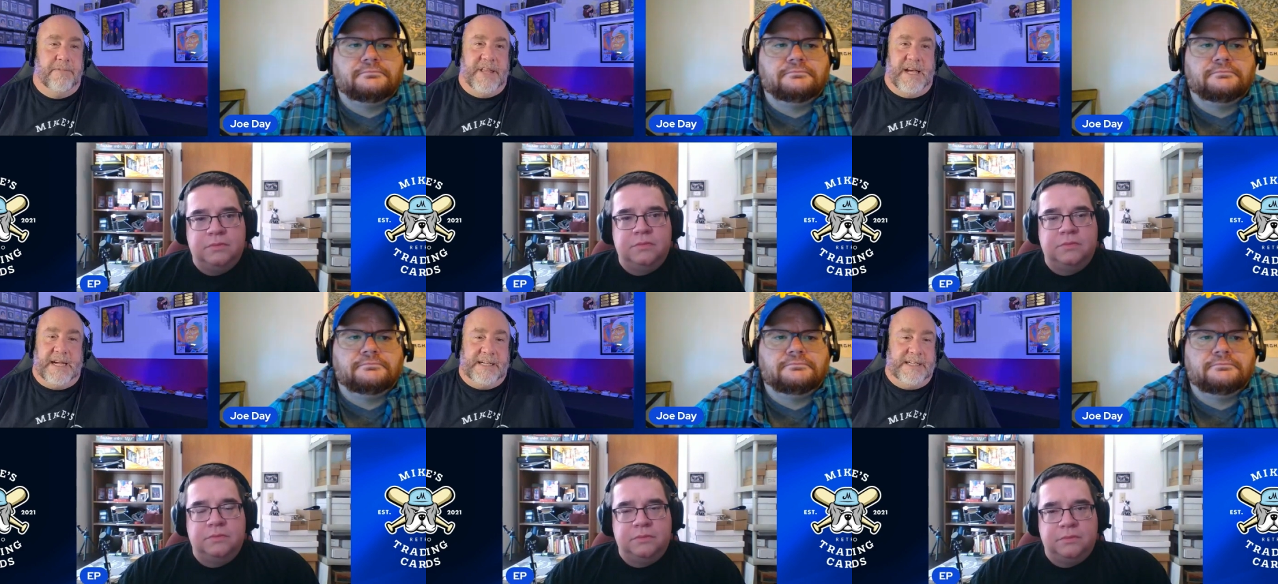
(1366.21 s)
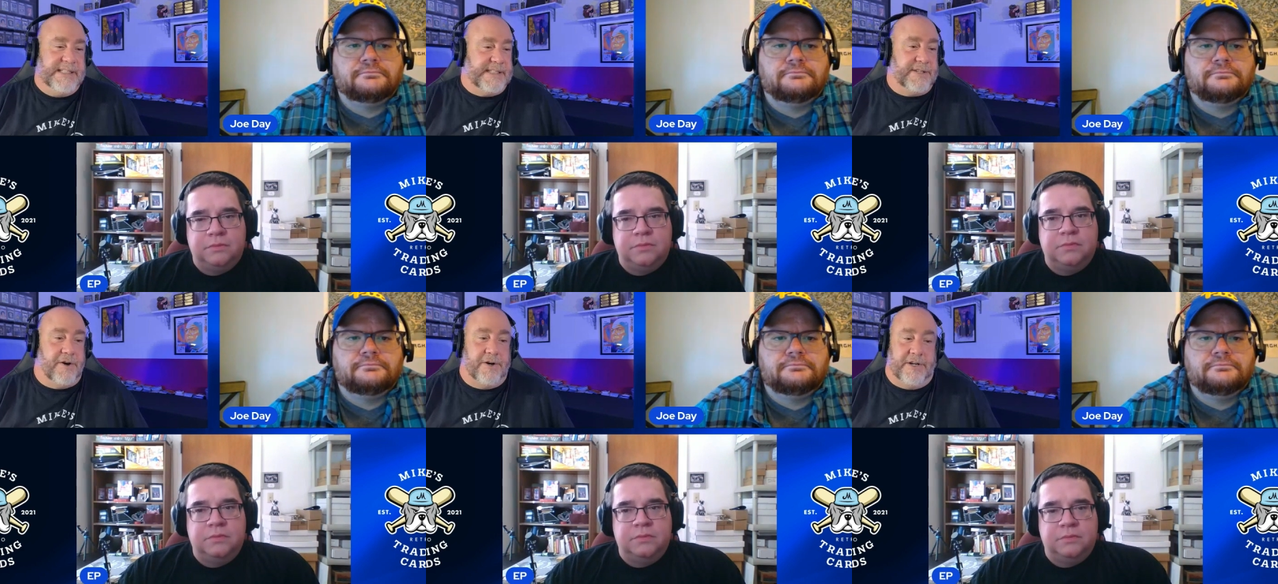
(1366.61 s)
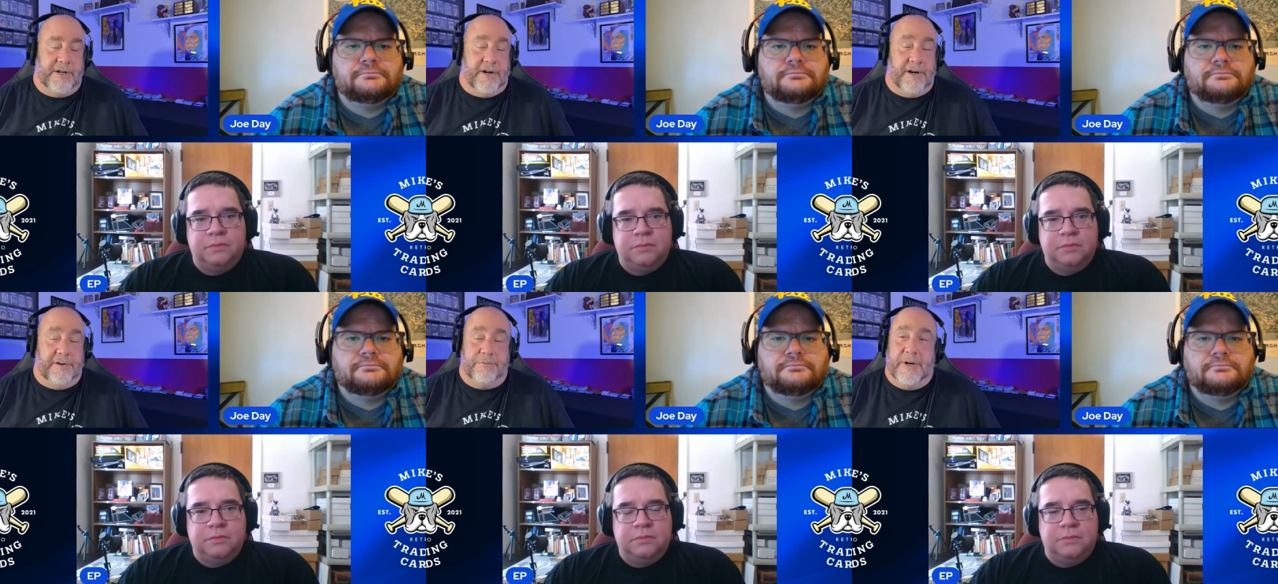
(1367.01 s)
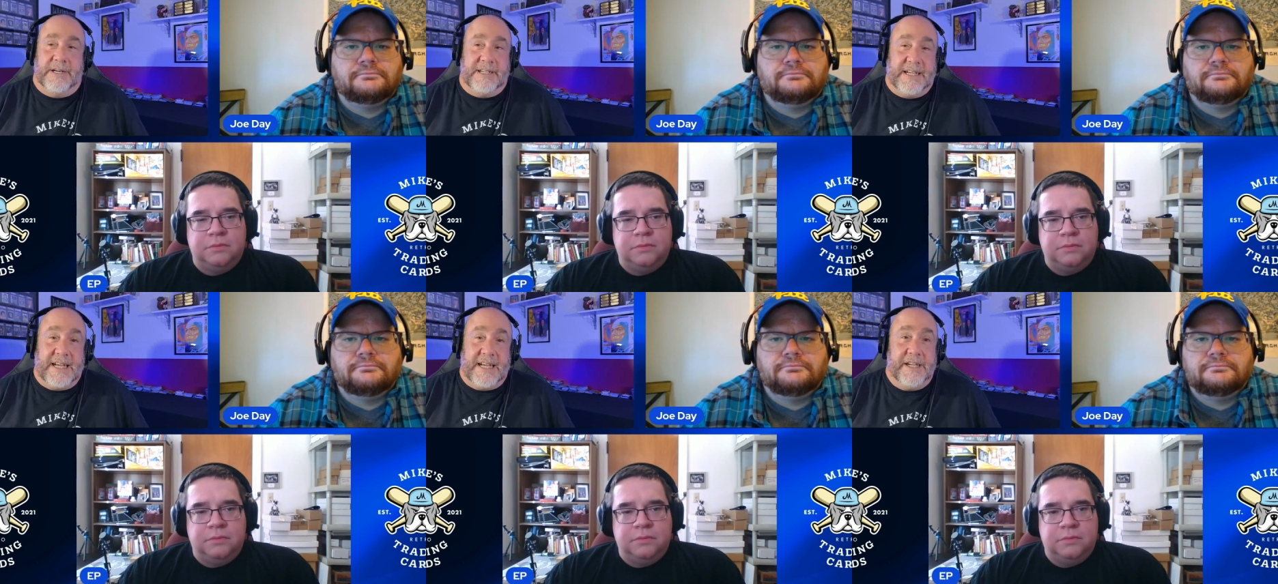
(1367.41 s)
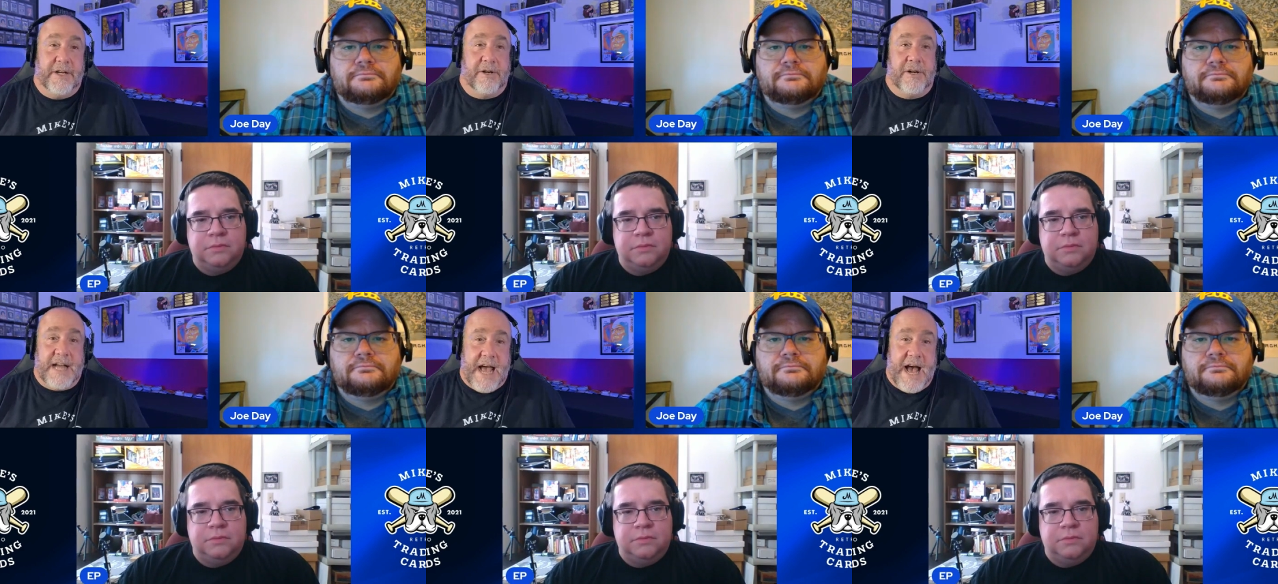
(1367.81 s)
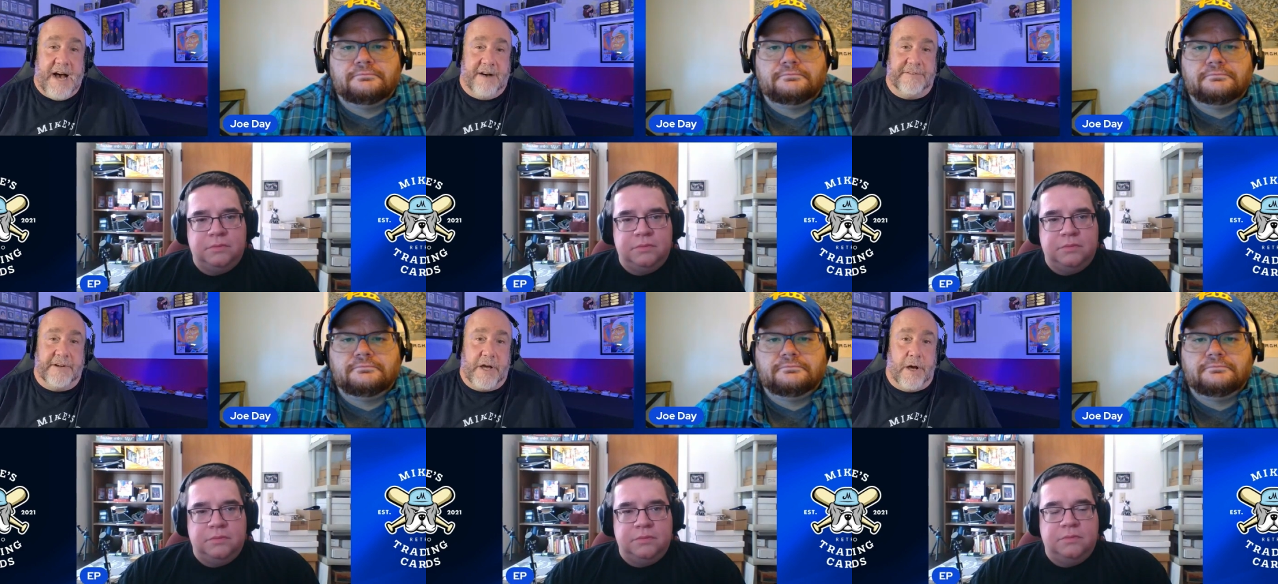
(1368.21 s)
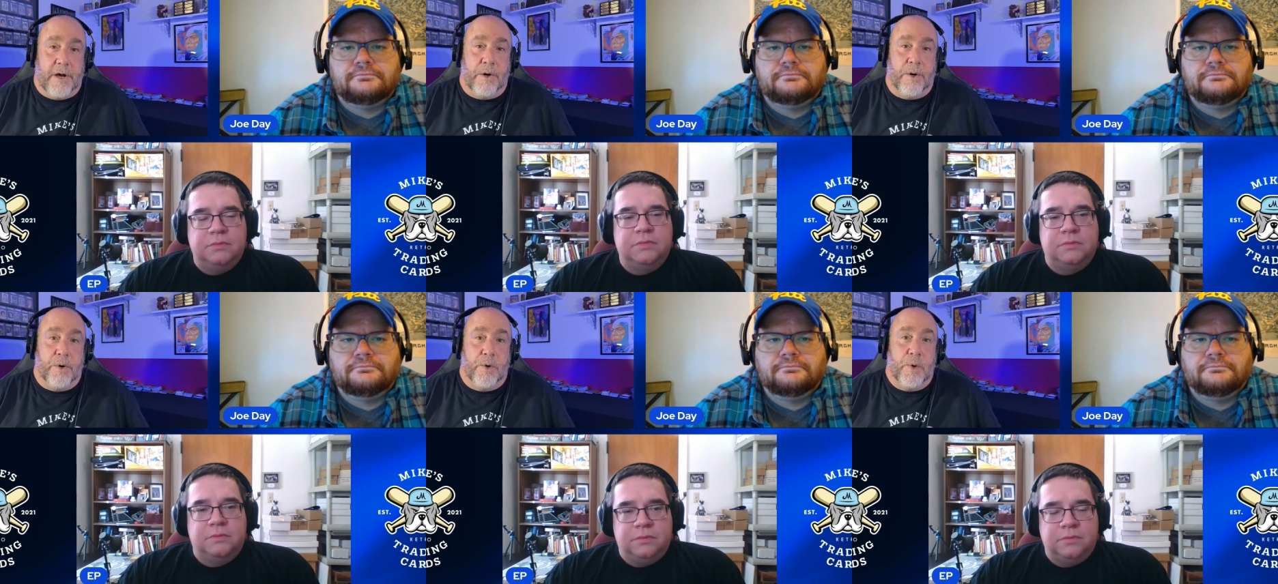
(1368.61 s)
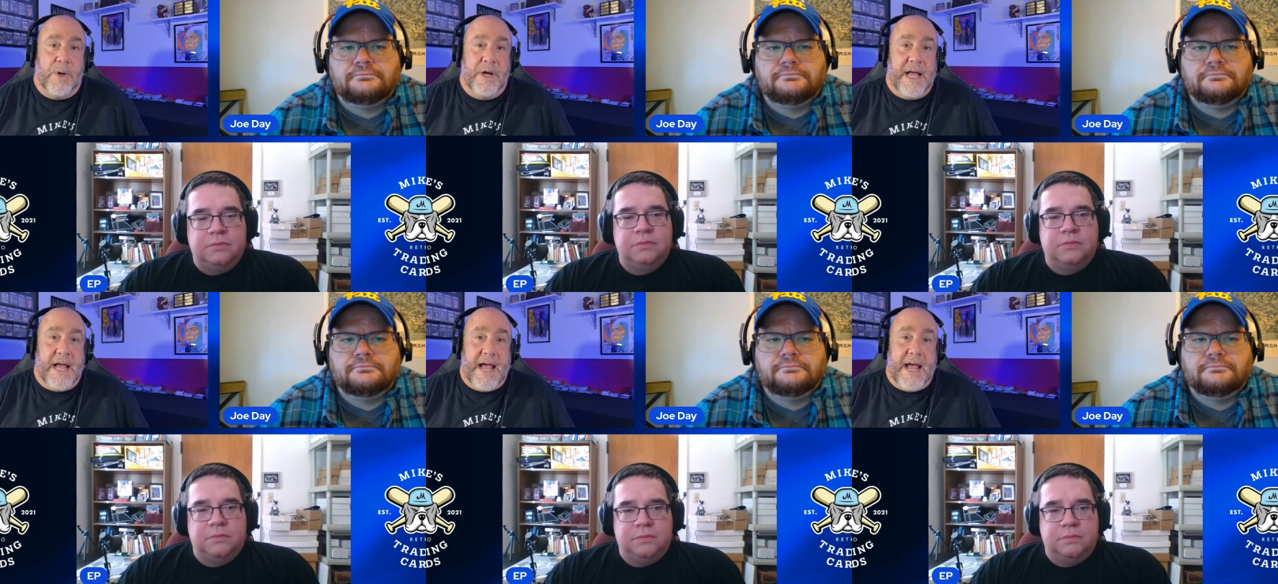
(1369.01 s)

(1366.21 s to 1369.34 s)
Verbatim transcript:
Speaker 1: They started off, what, like a year and a half ago,